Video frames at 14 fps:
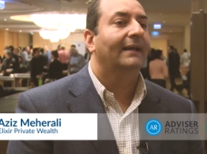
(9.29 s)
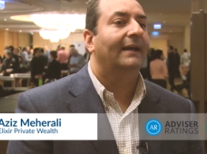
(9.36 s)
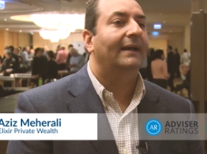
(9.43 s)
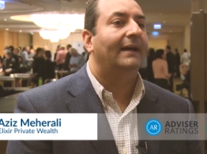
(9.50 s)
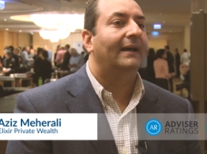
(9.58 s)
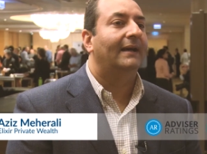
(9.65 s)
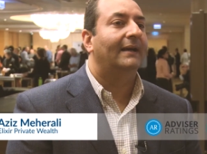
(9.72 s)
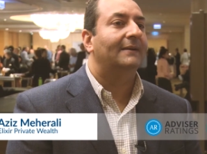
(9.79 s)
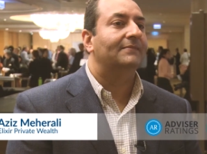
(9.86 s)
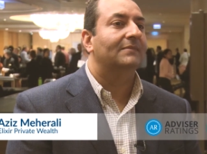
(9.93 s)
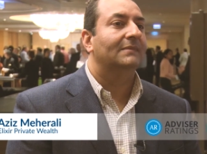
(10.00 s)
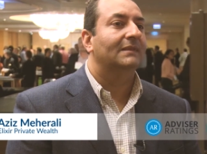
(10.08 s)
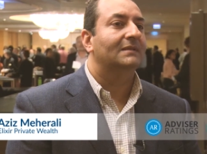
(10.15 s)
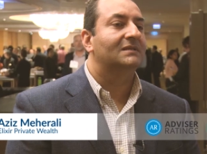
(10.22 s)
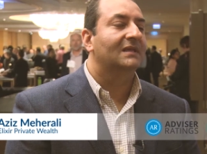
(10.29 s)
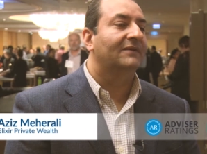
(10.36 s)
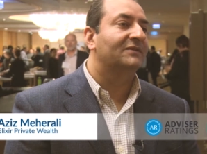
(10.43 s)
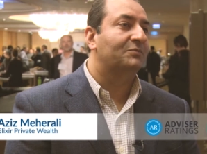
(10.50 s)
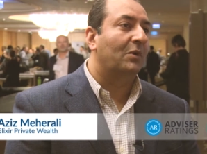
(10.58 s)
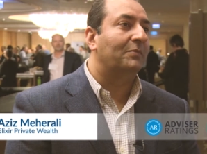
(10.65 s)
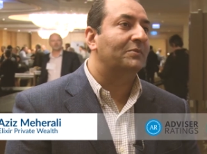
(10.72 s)
Uh, the
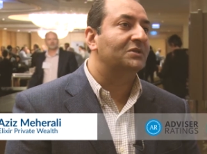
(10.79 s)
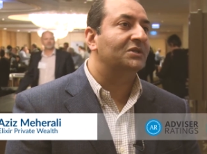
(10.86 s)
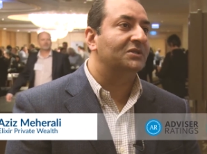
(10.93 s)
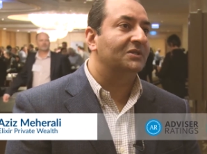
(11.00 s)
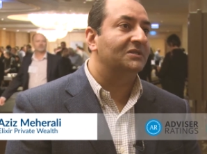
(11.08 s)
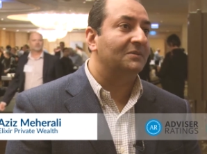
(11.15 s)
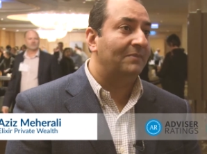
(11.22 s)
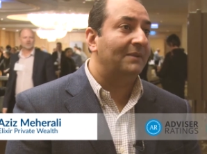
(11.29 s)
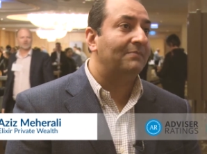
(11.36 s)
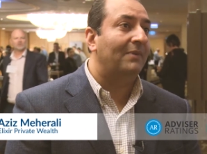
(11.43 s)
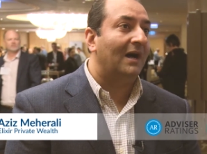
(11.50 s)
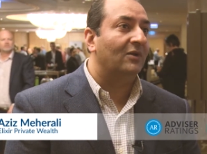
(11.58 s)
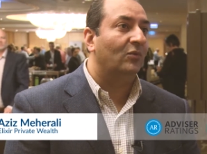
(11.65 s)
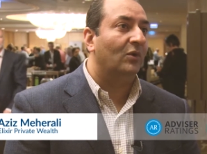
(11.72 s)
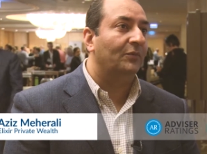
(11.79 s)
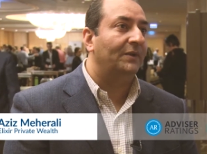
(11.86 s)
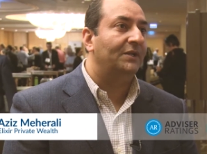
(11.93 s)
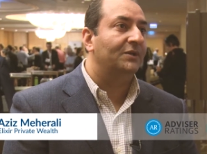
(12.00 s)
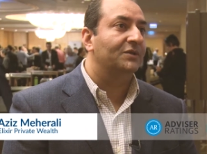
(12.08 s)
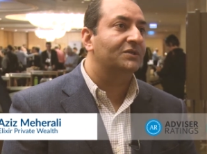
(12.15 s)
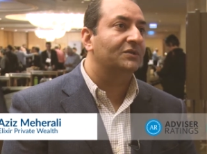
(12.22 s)
service proposition is a big part of what we do.